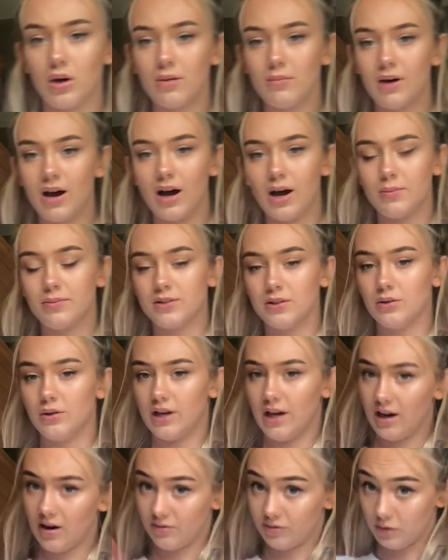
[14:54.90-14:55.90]
I'm absolutely
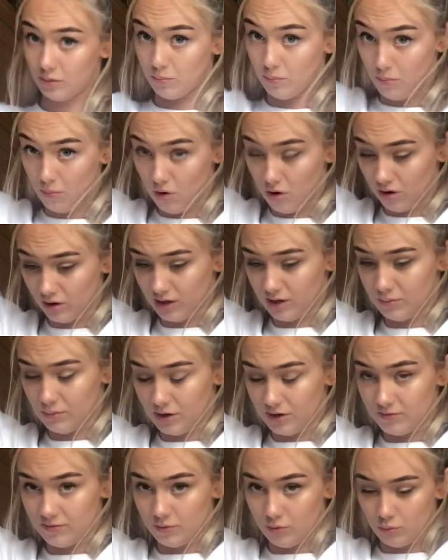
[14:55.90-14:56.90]
after mauling my
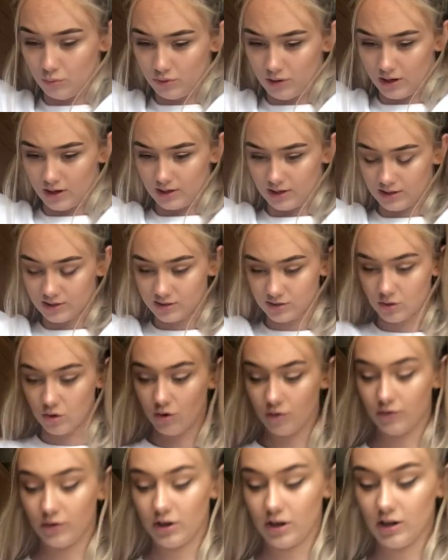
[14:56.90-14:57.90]
phone and it's
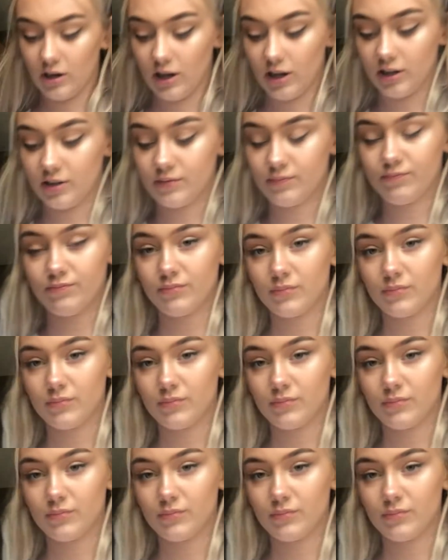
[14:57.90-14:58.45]
covered in like